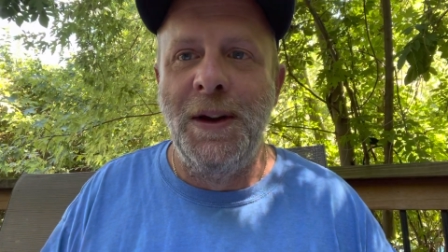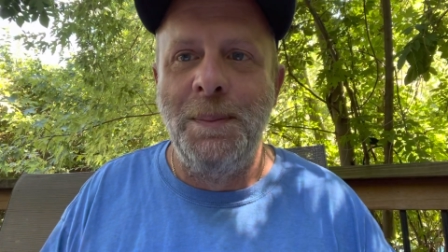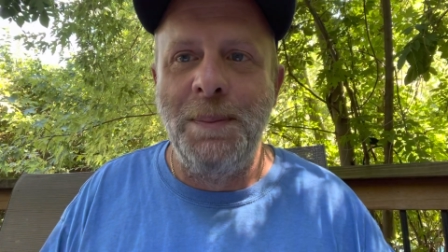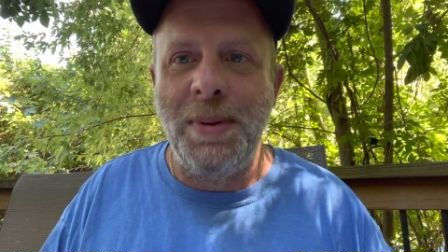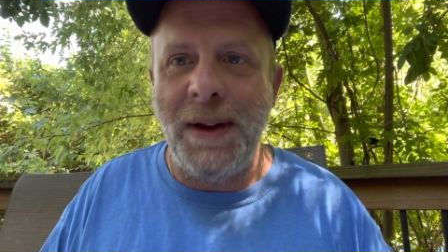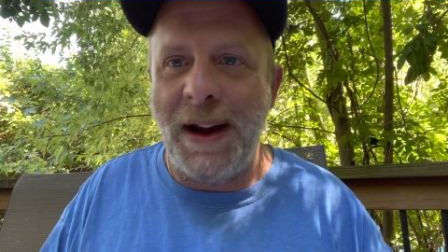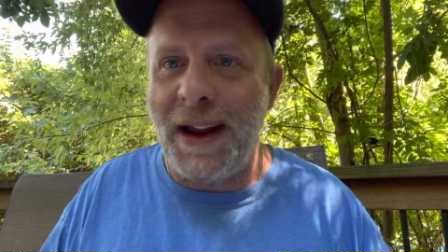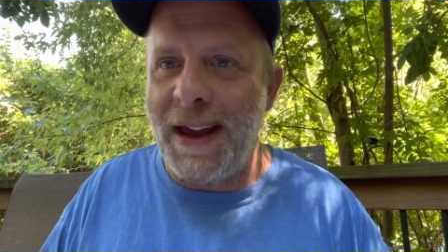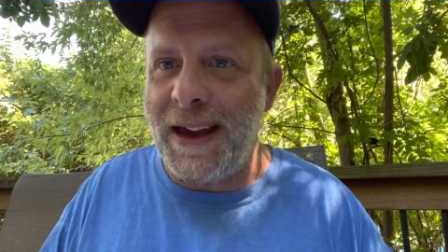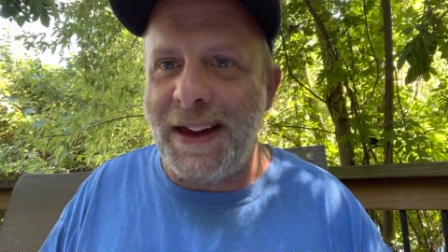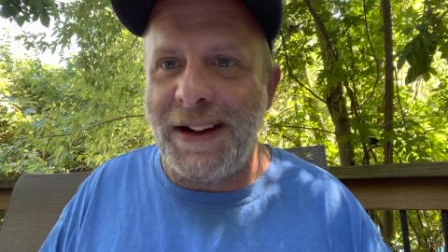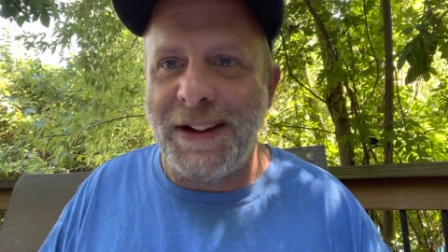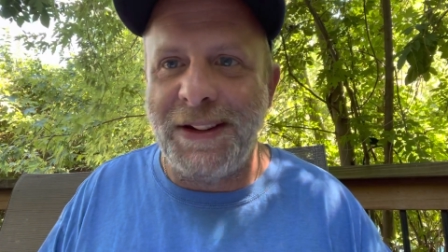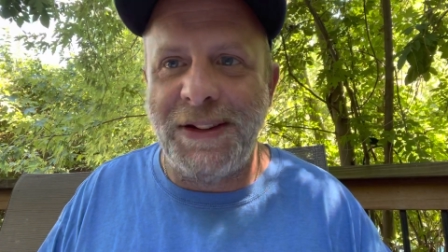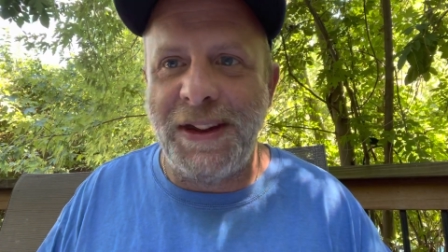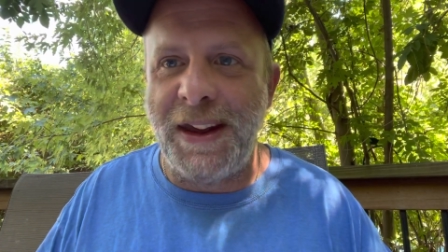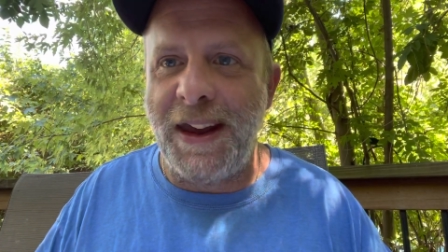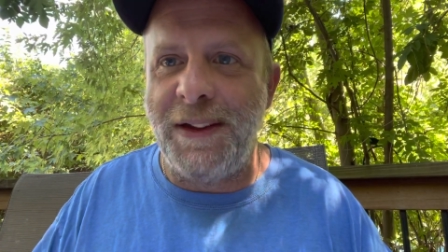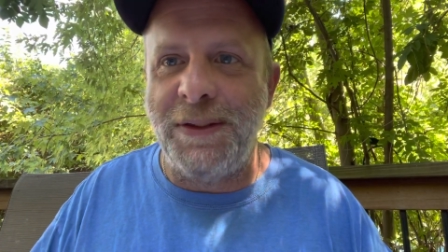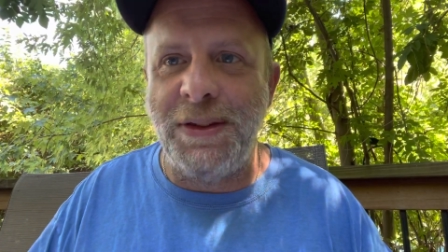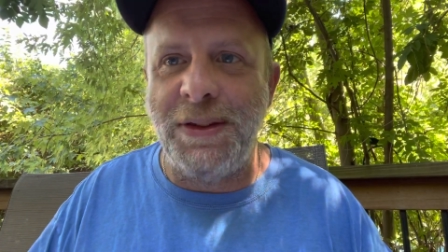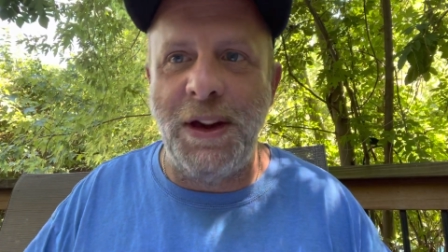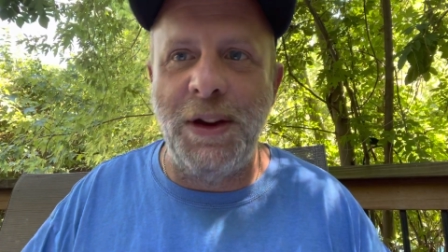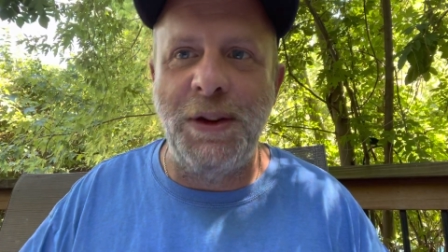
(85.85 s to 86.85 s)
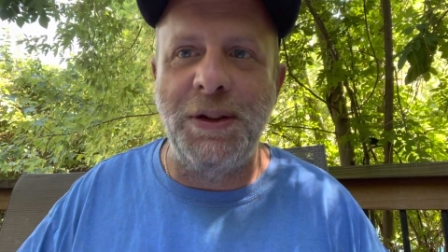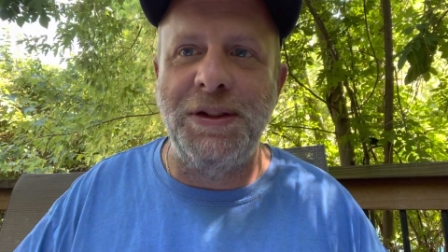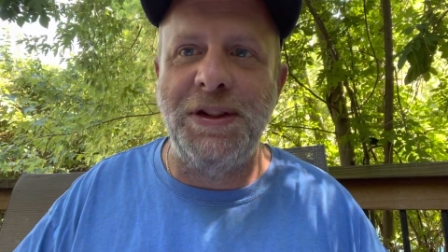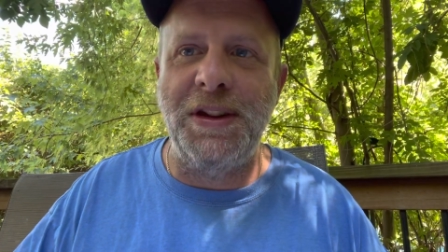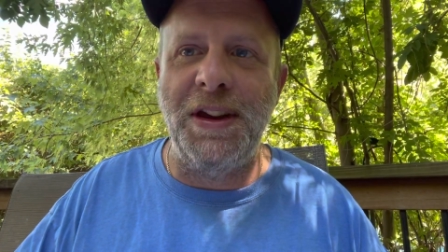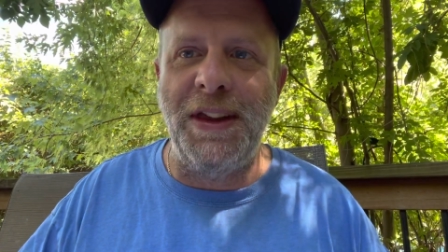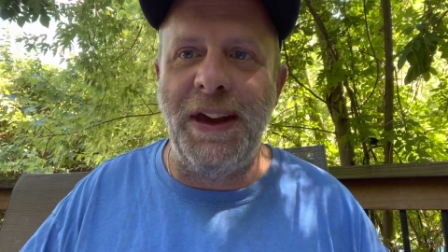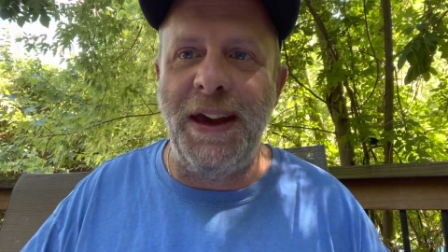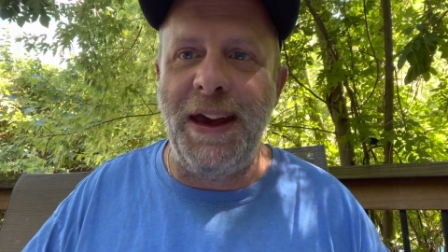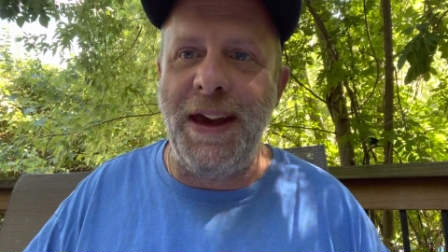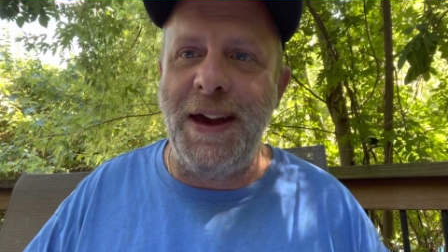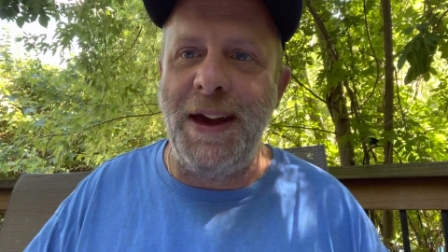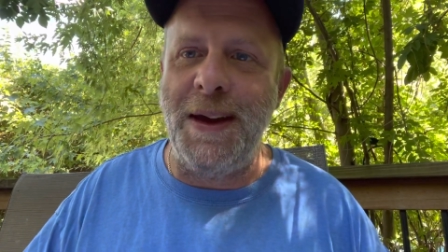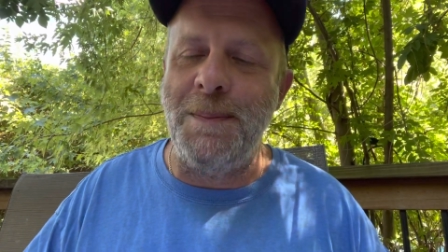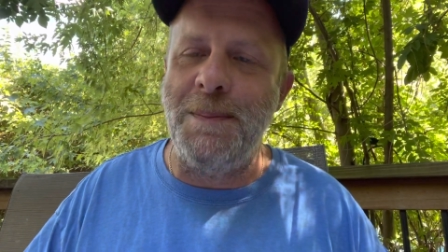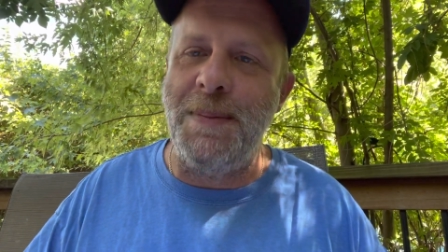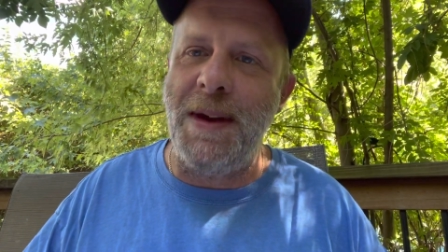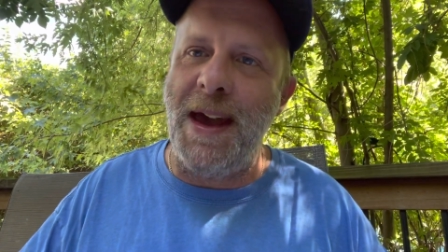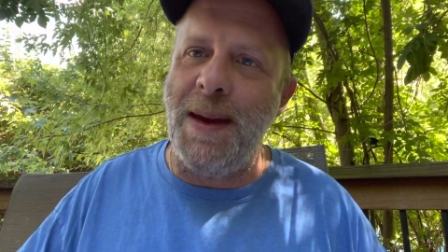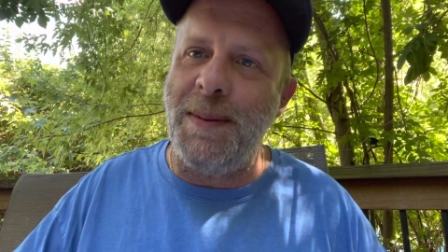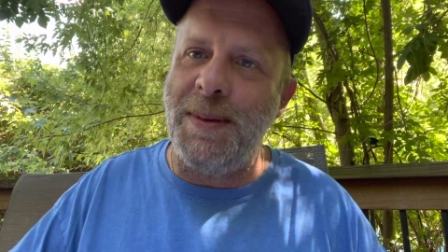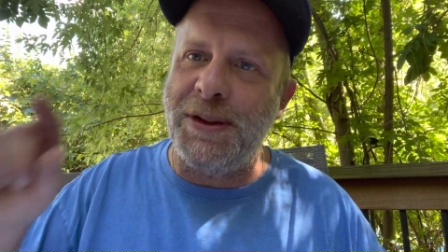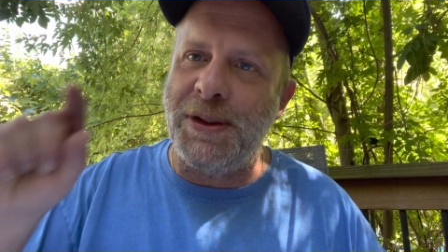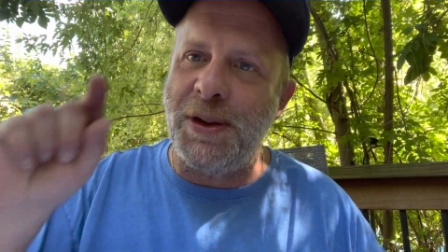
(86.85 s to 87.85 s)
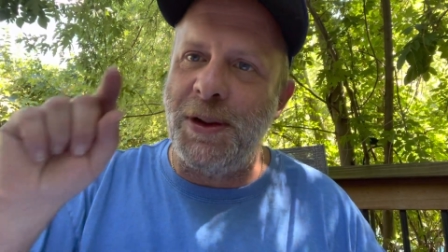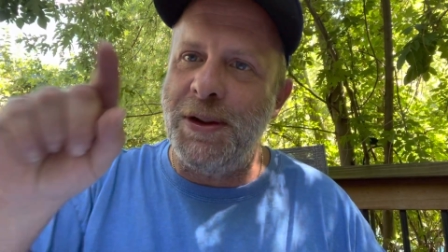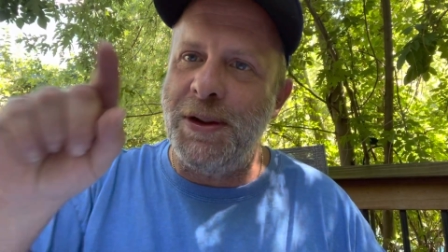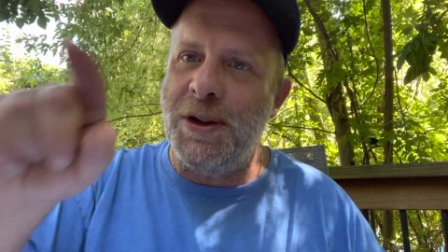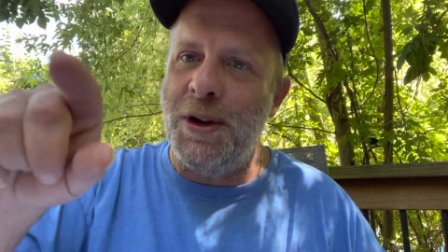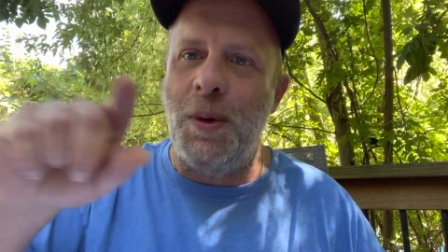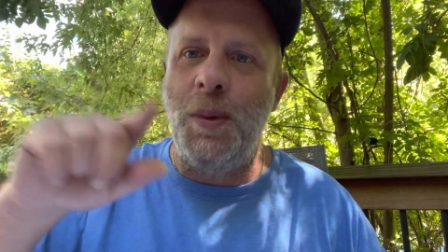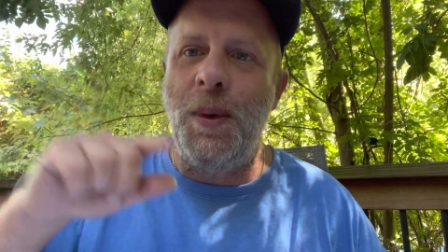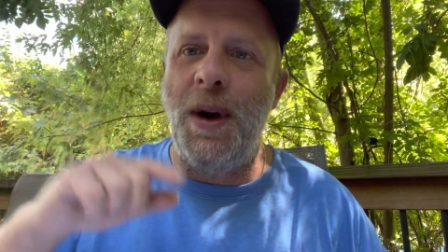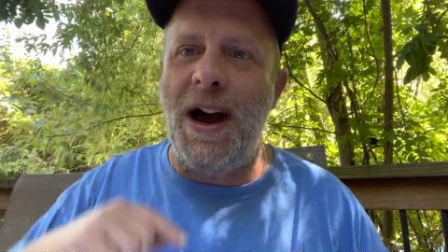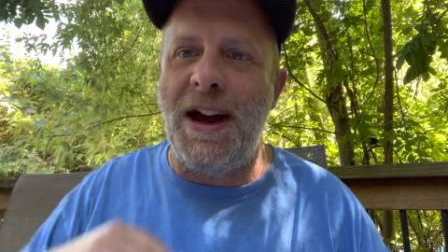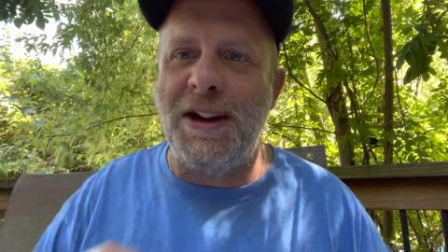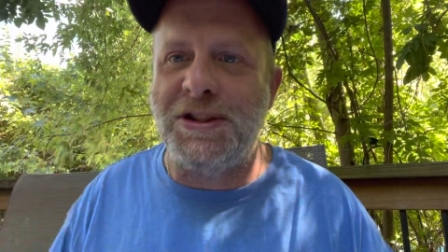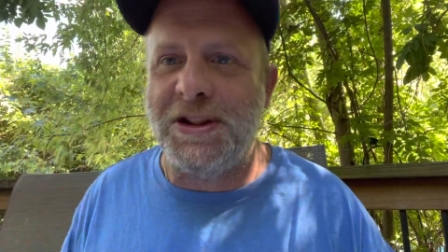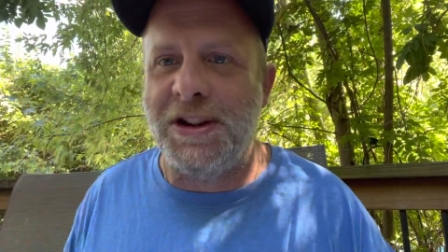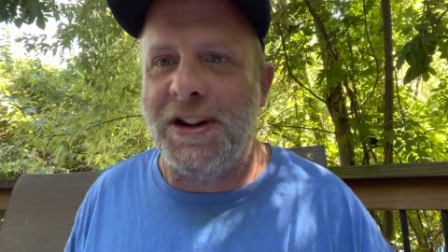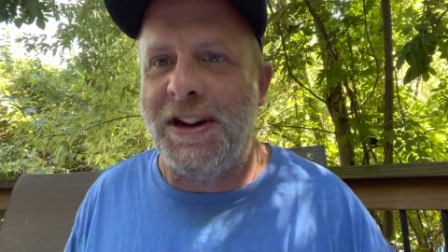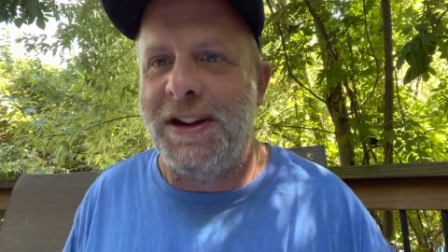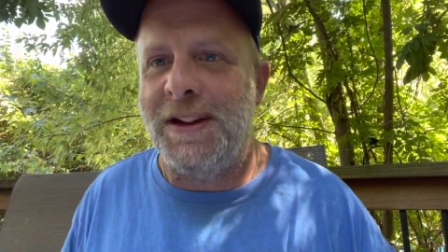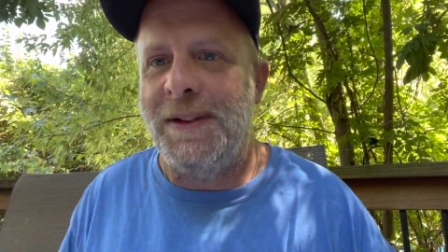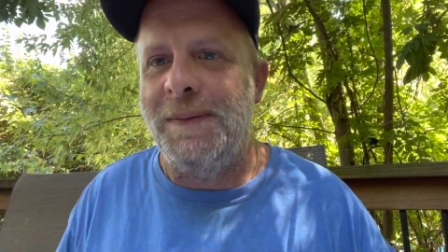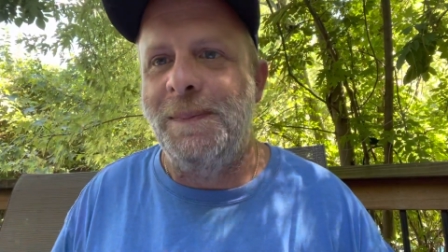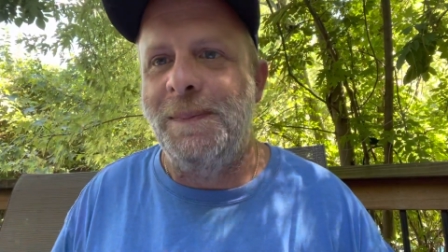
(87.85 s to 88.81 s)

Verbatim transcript: But I gotta save those till the end, baby, so you'll watch it.